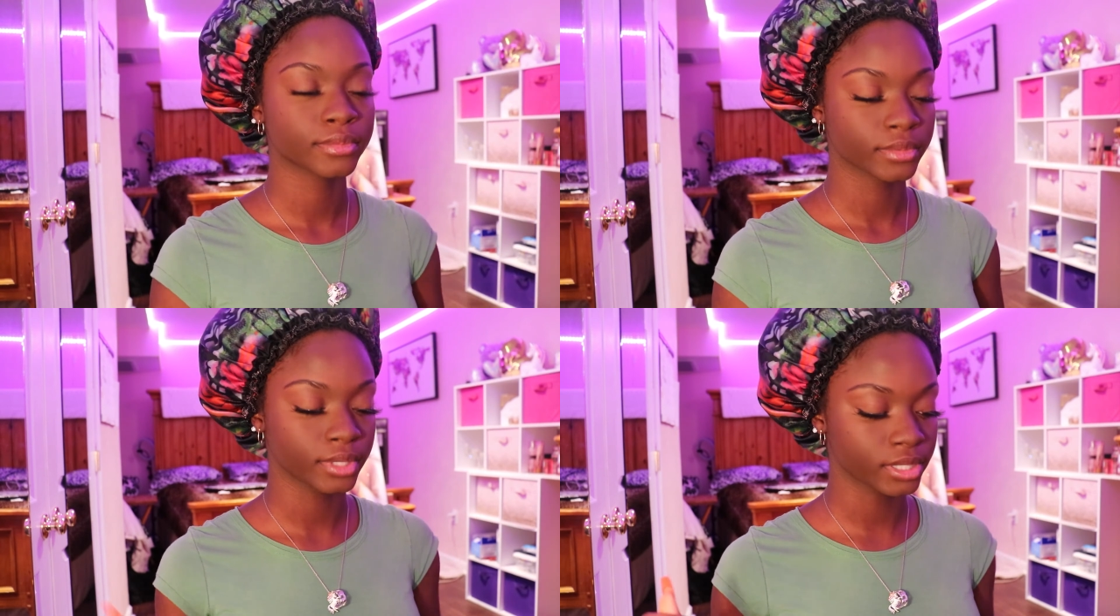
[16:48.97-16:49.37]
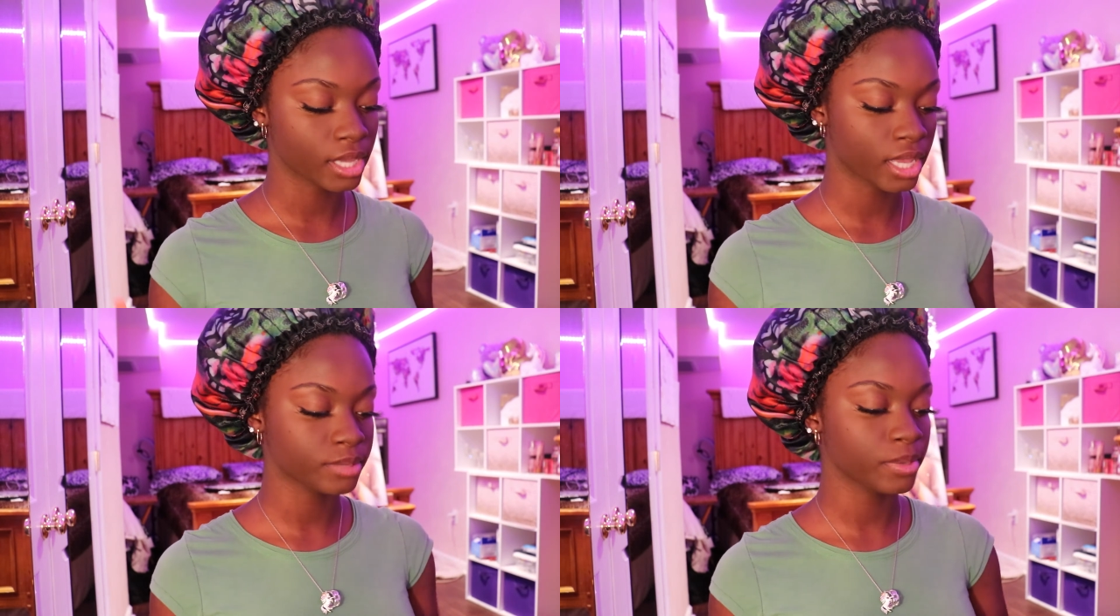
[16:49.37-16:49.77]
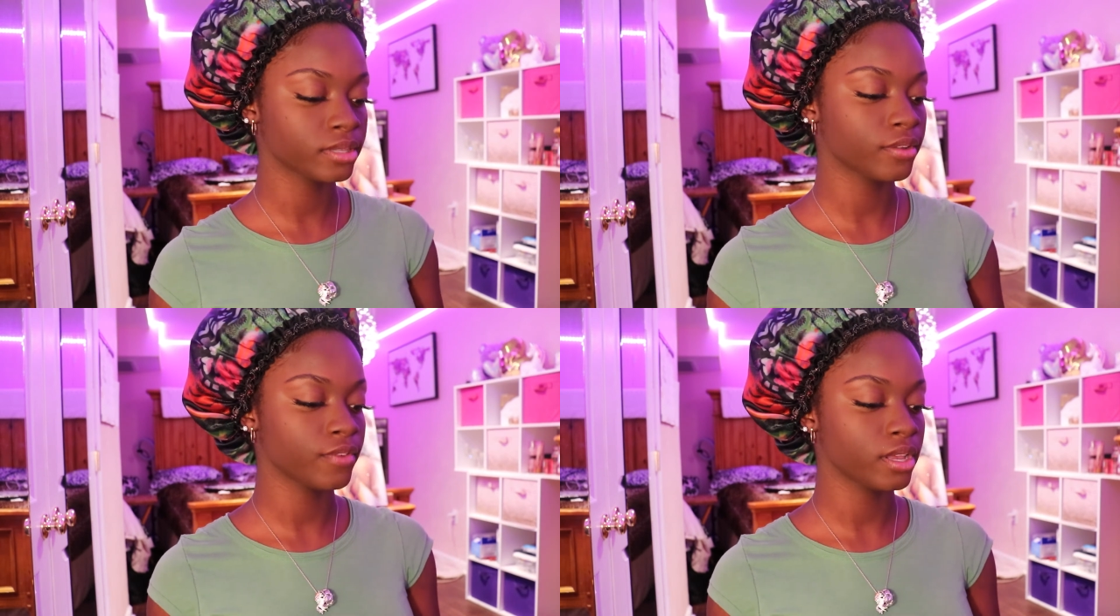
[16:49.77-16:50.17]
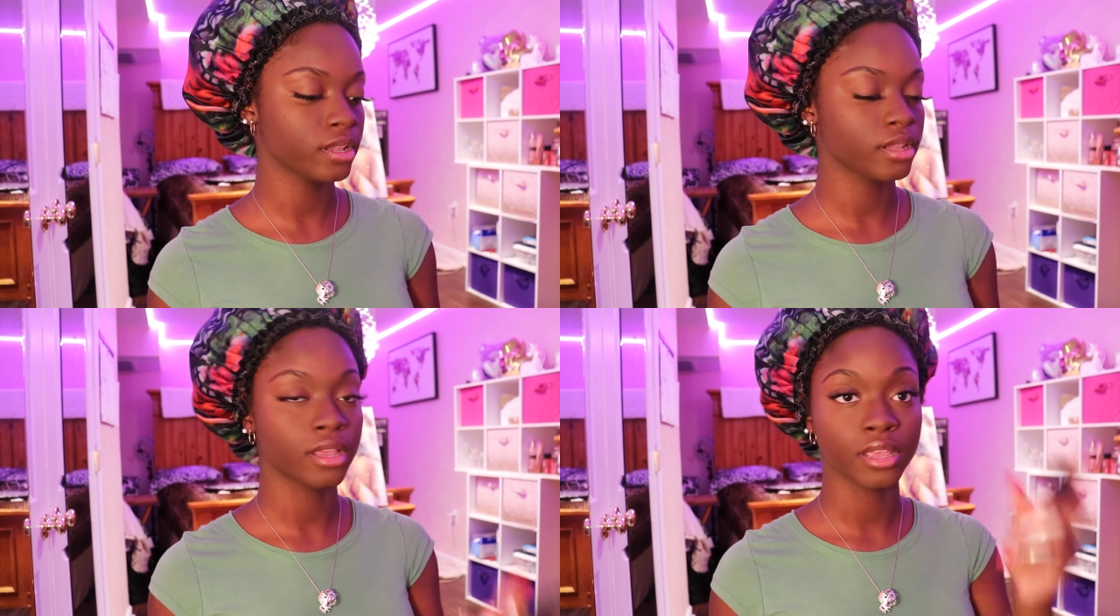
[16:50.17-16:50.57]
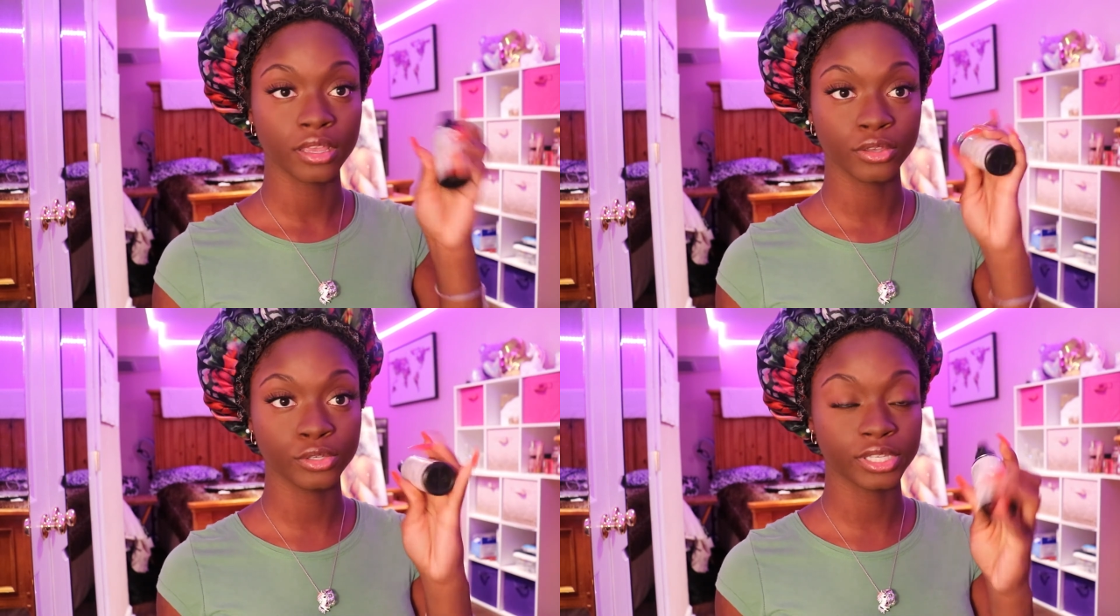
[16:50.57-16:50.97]
This aspect of it,
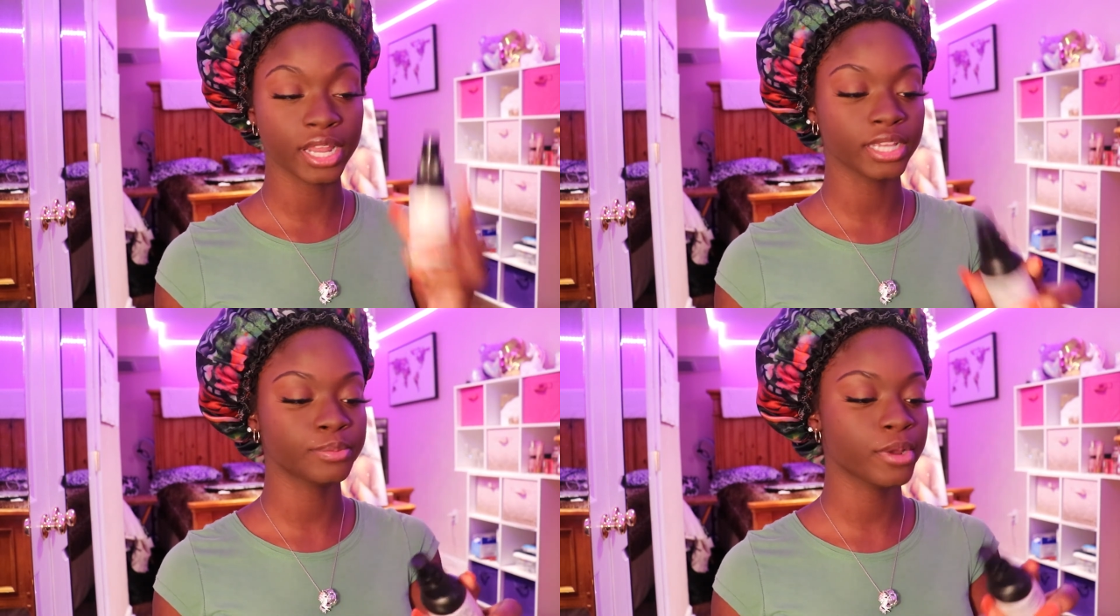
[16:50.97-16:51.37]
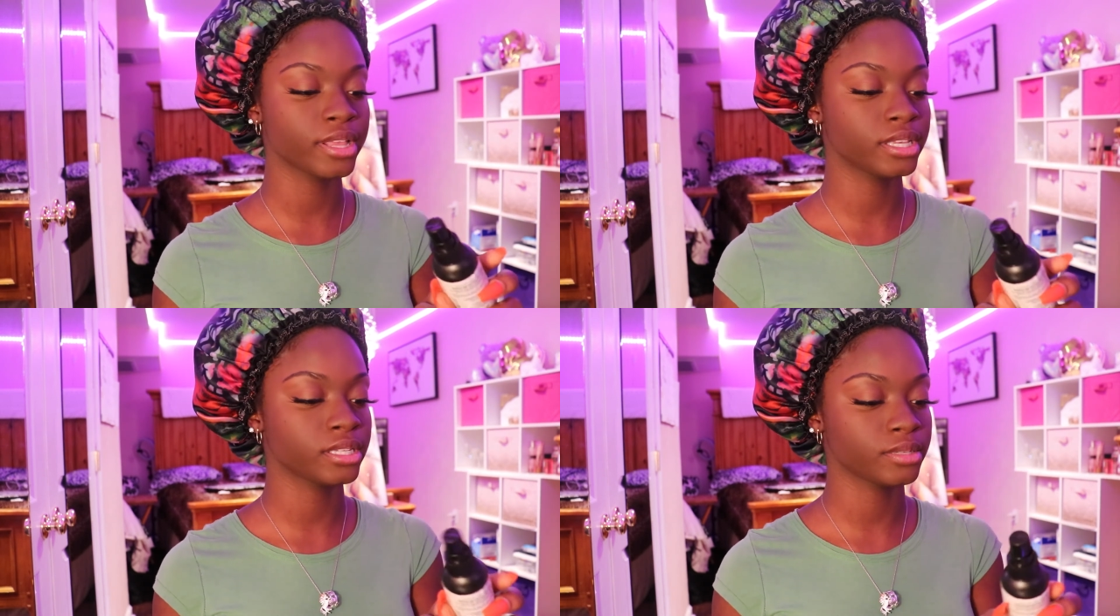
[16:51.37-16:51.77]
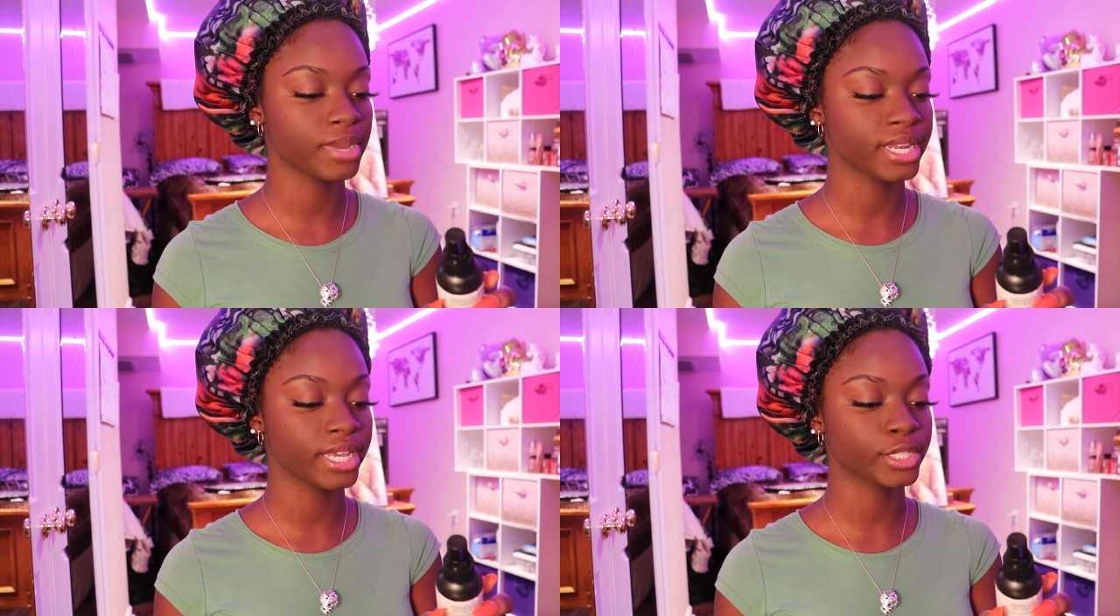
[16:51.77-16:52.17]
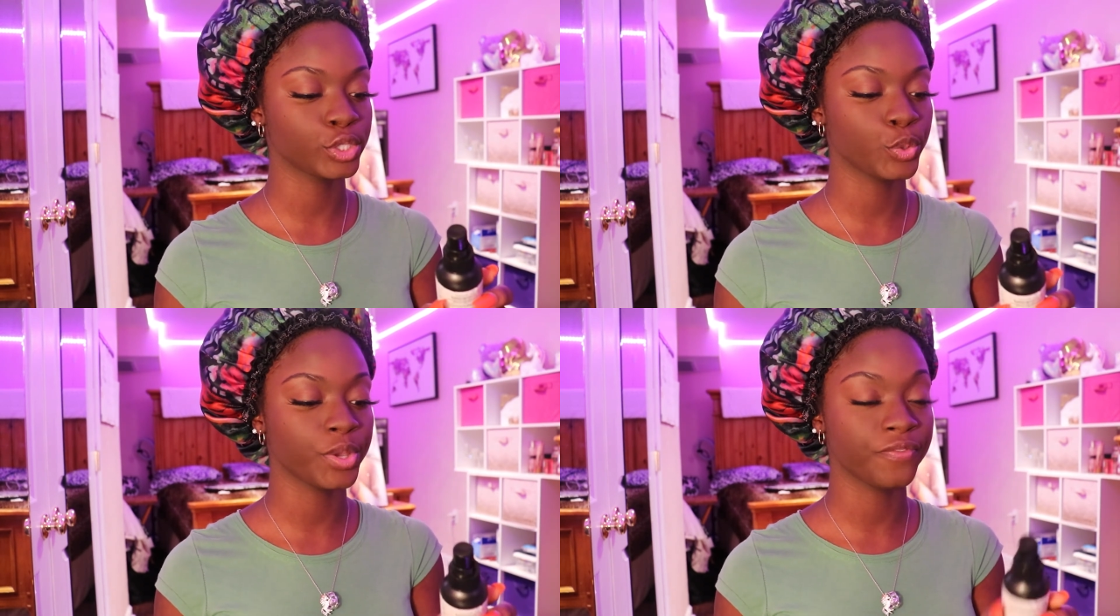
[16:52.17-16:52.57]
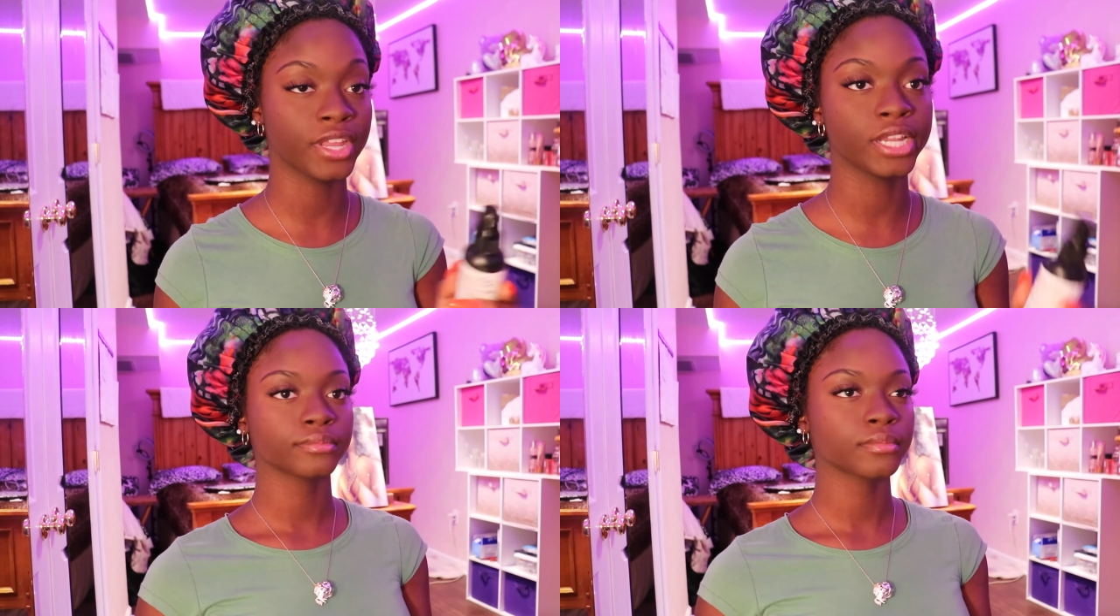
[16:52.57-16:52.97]
use setting spray. This is my NYX Dewy
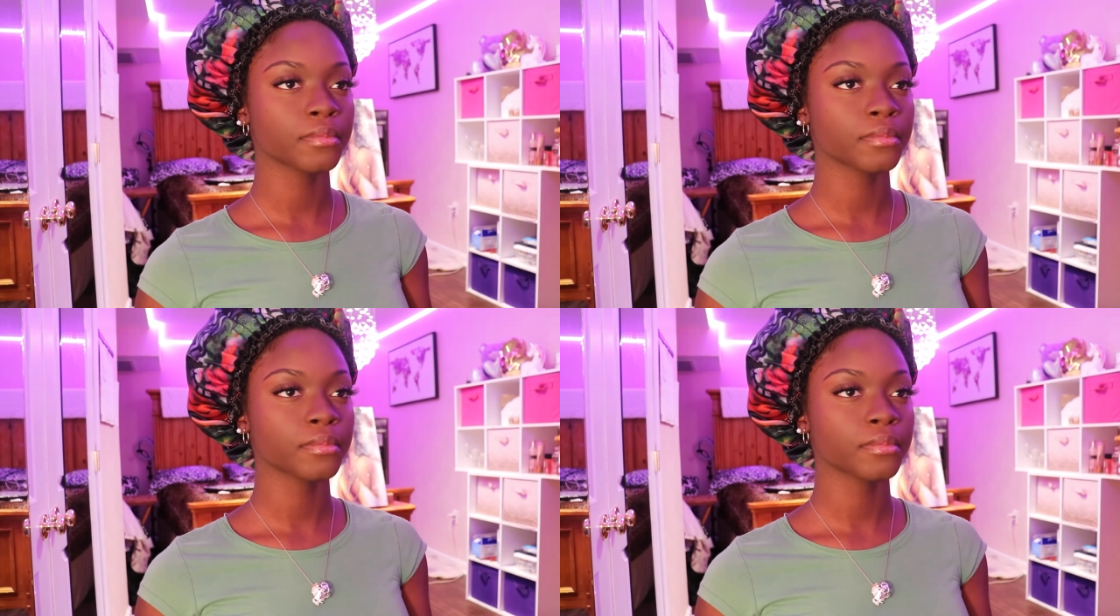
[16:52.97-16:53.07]
Finish.